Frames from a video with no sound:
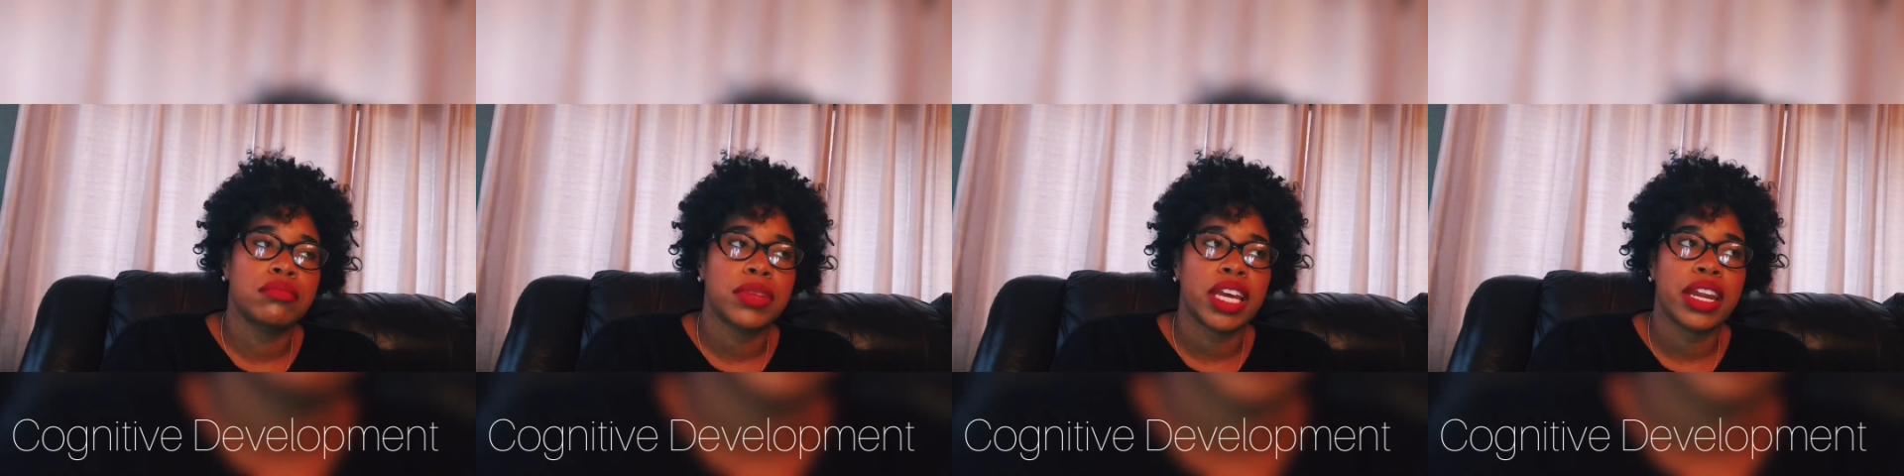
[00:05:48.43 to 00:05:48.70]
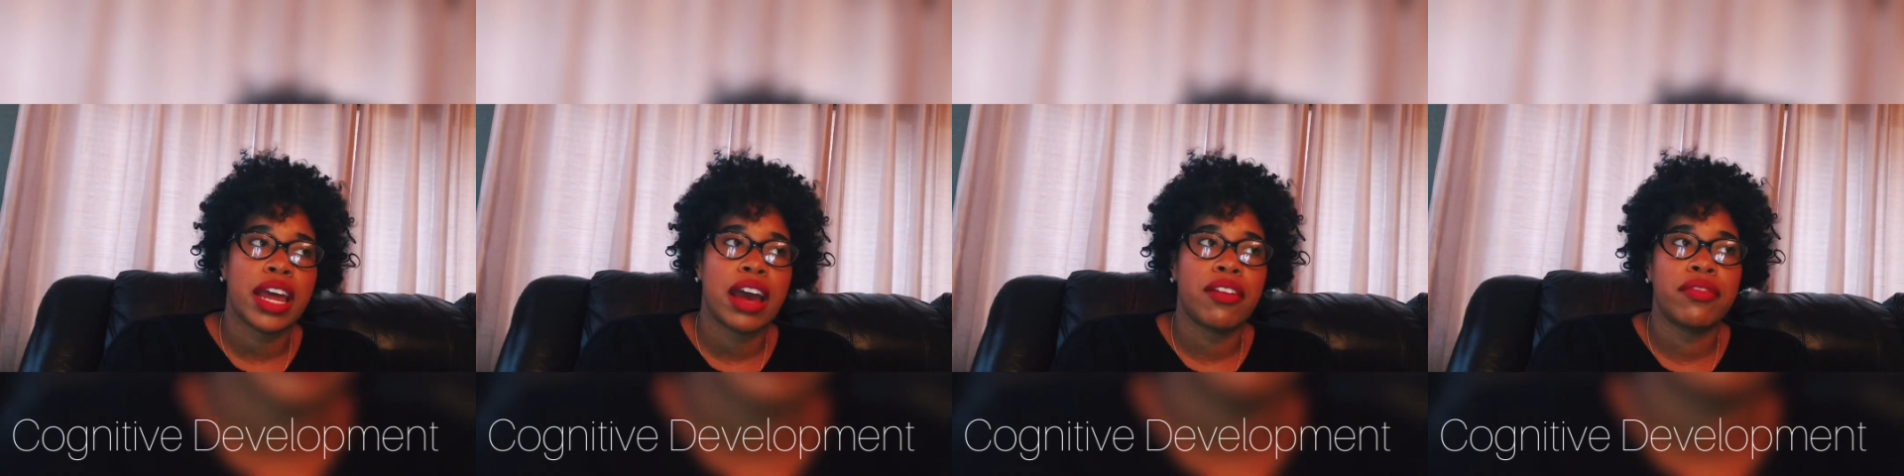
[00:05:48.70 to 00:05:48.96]

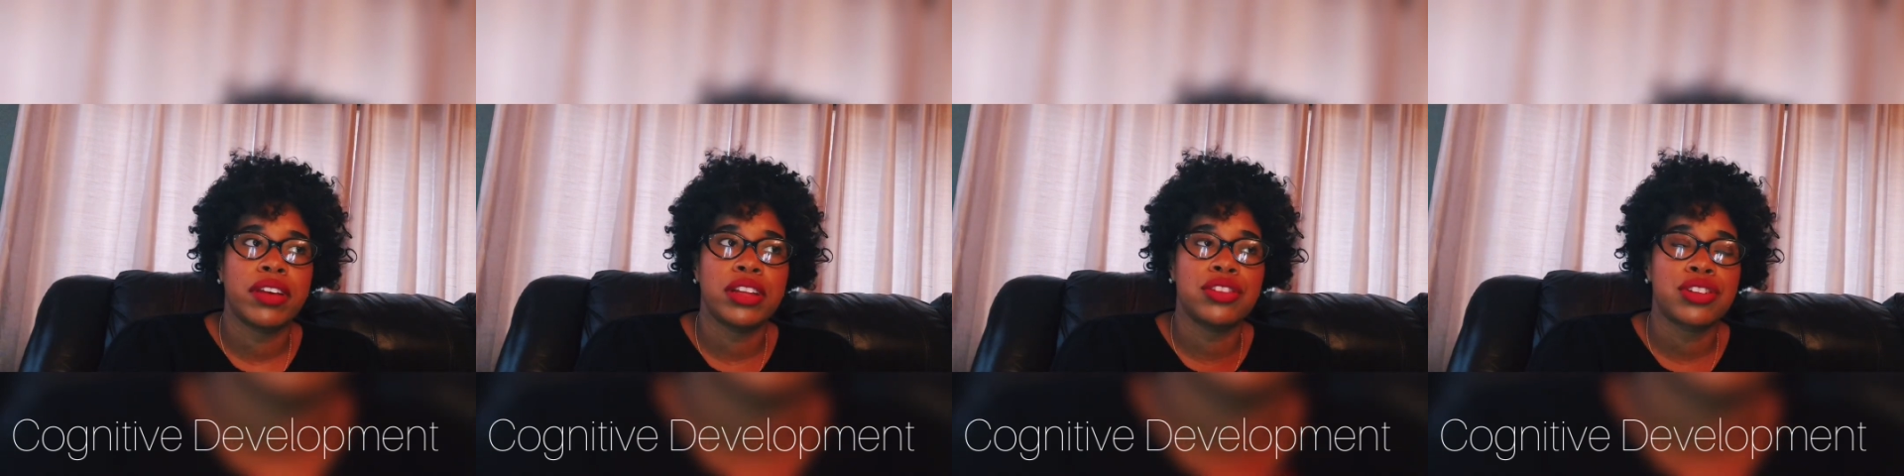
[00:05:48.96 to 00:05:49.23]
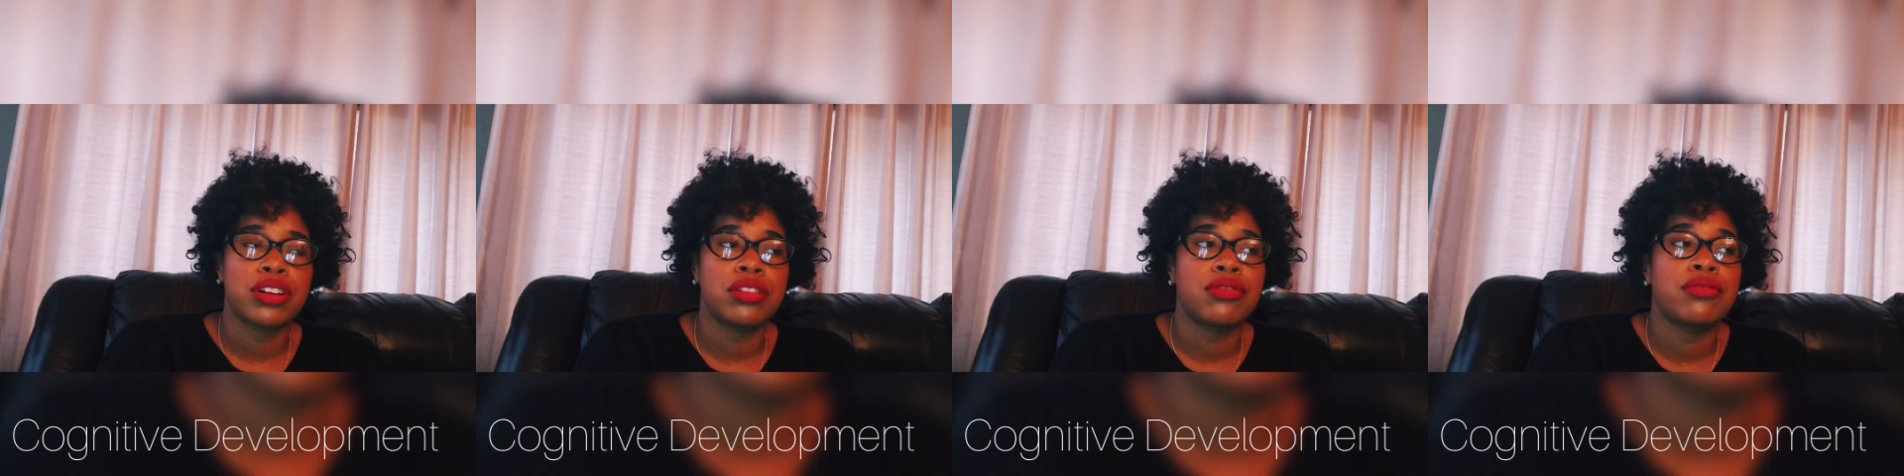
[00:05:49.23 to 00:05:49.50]
can have
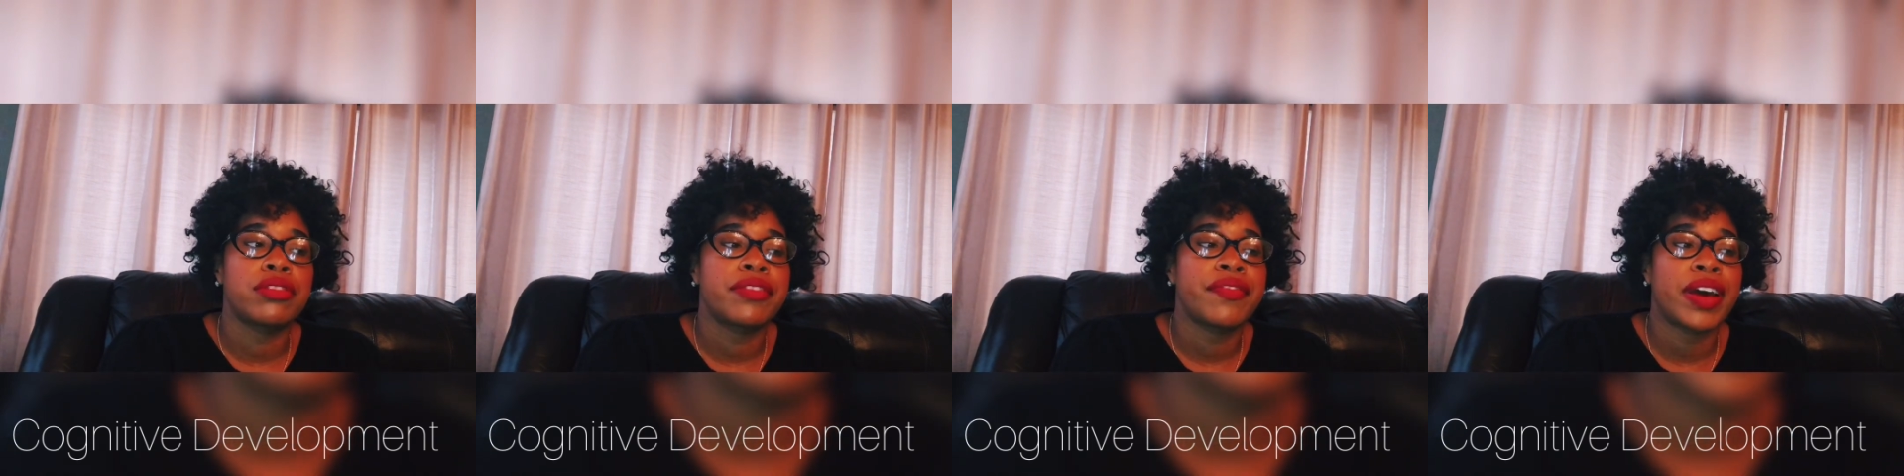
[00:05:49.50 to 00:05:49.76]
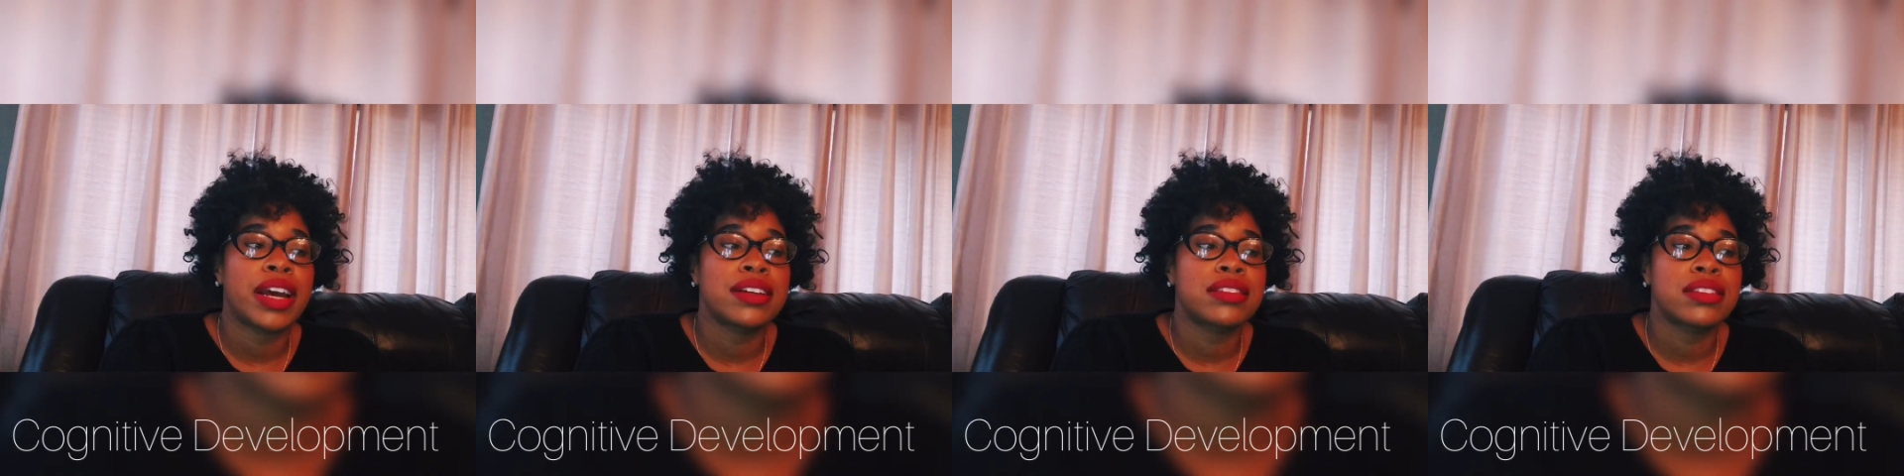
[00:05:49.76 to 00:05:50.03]
internal
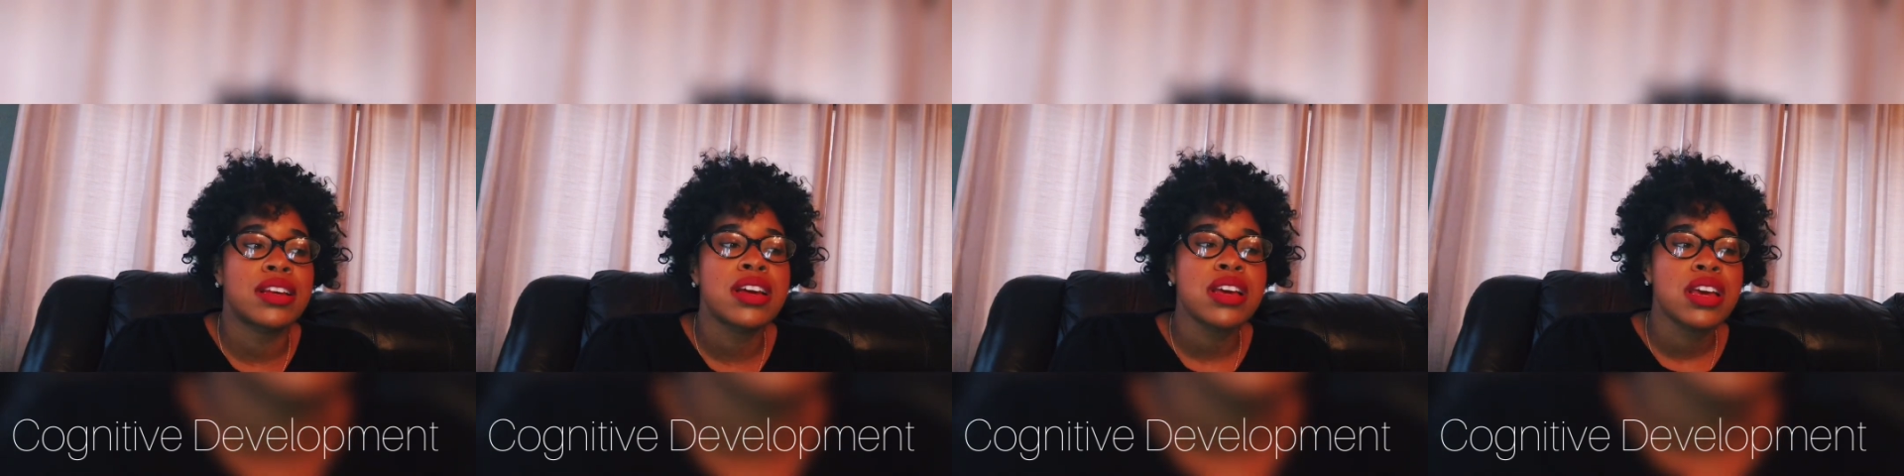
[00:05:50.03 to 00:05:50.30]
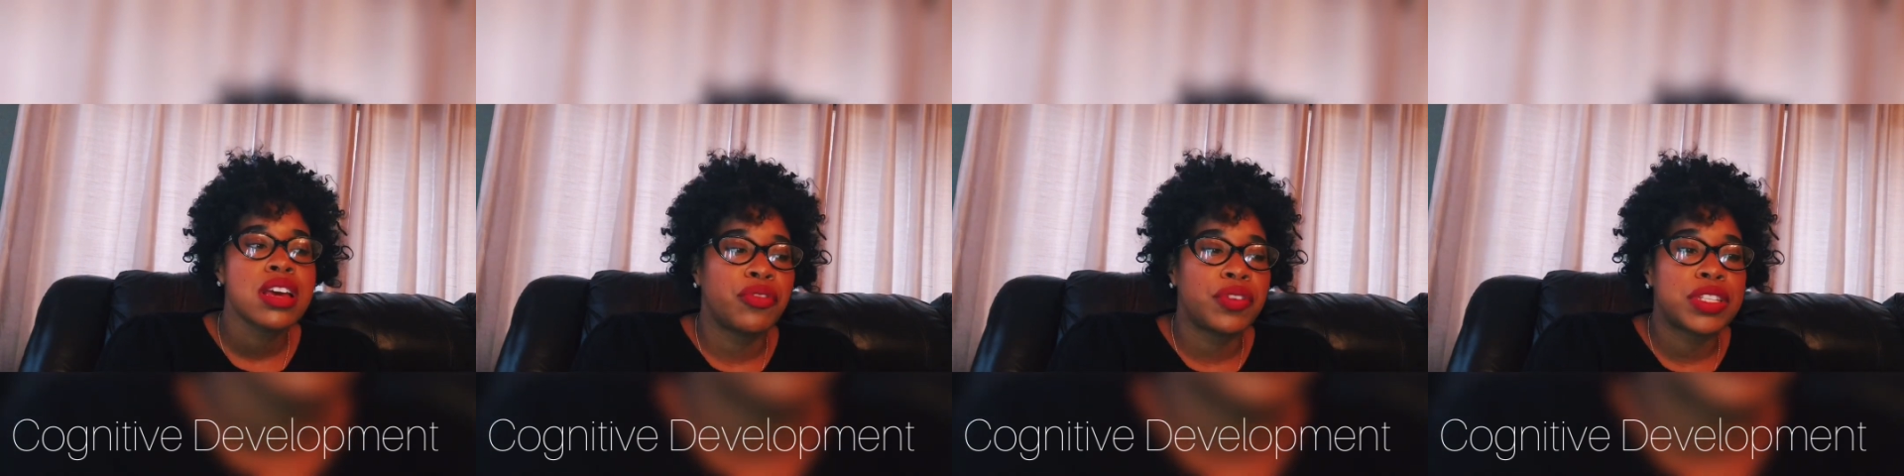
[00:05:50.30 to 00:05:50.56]
effects,
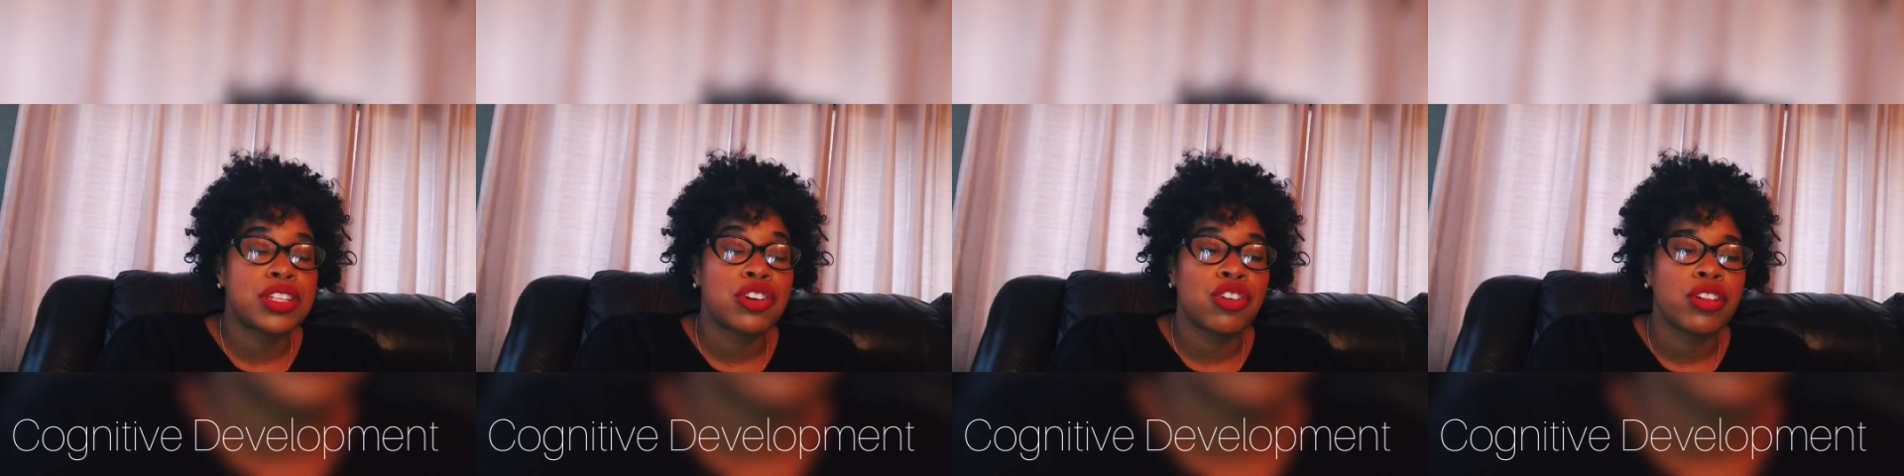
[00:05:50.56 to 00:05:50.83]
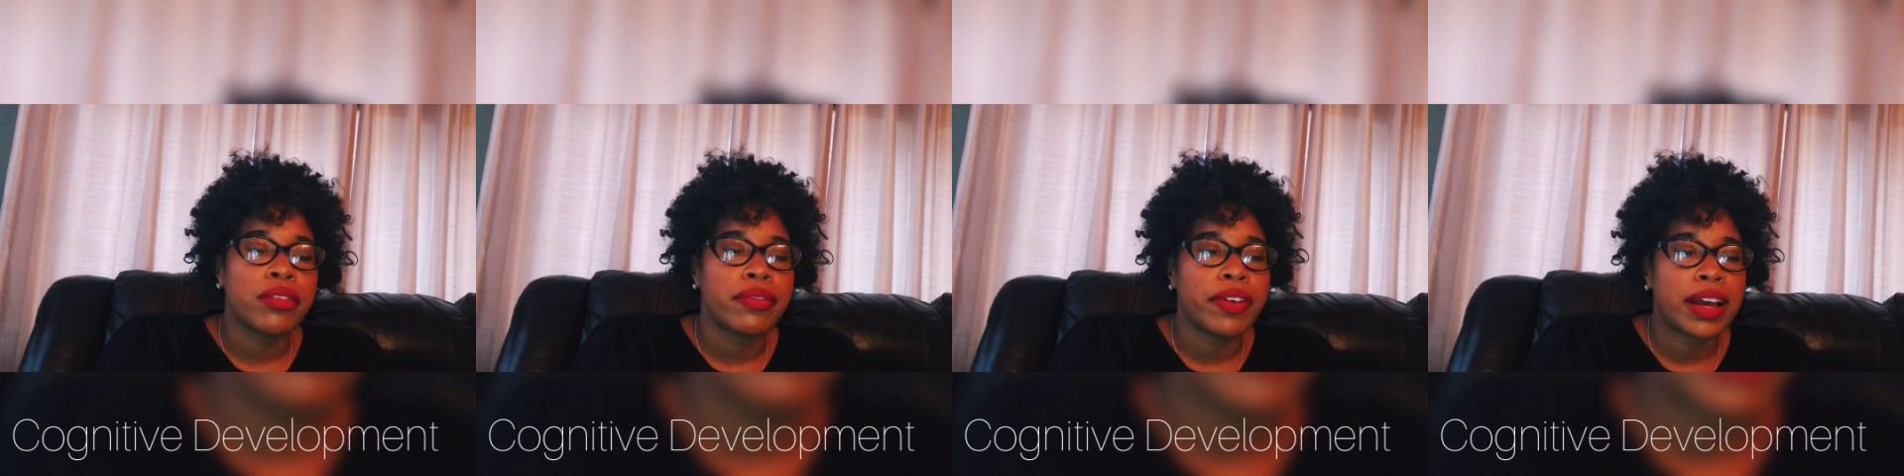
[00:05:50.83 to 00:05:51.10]

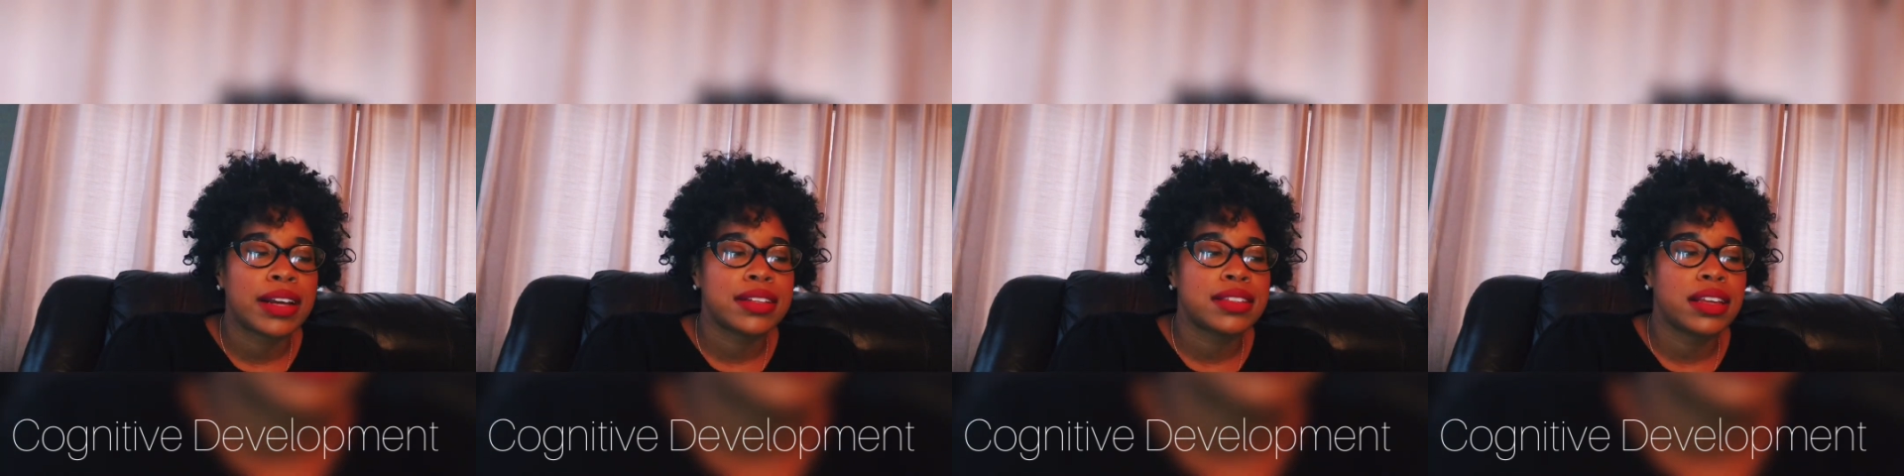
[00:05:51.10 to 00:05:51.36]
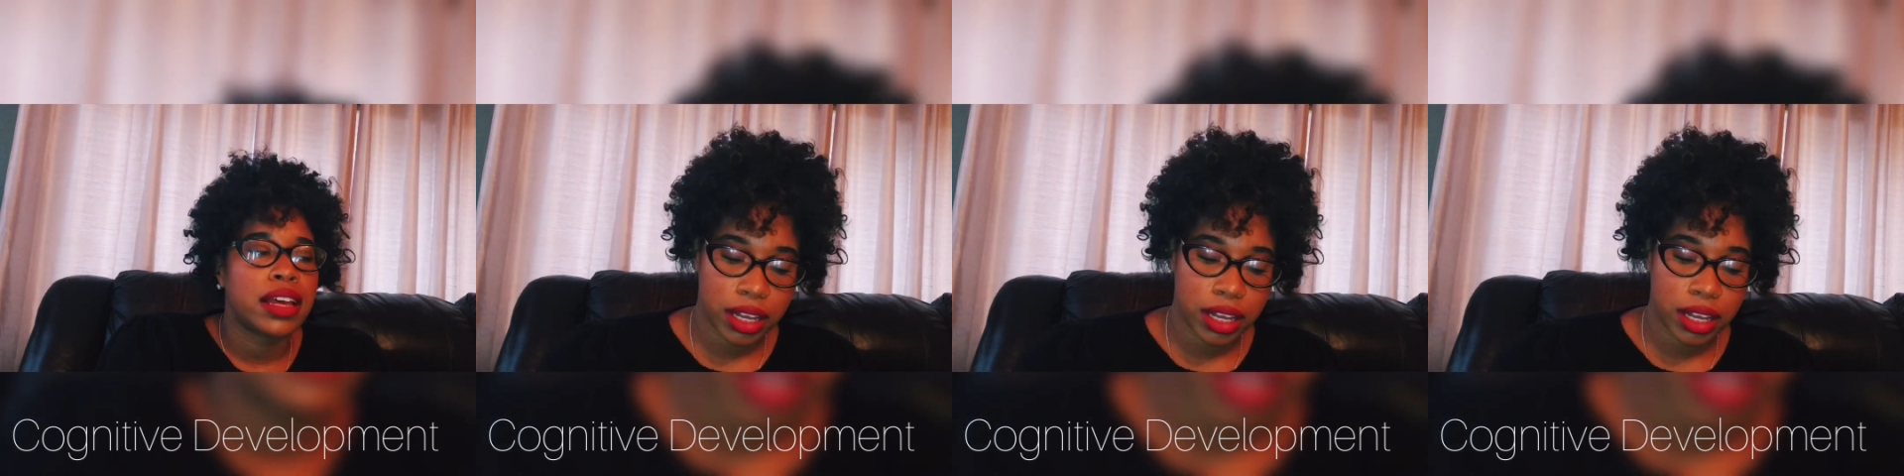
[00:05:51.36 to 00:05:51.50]
physical effects.